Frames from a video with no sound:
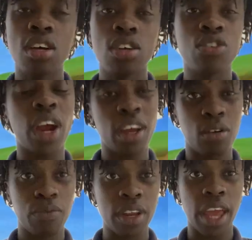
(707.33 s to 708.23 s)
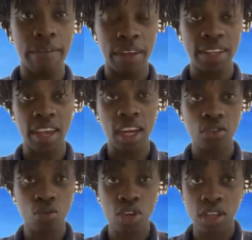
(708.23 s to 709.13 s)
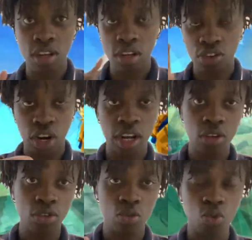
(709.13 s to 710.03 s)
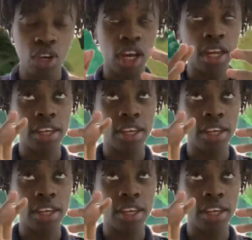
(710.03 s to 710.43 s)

triangle thing, heavy attacks, which are the triangles, which I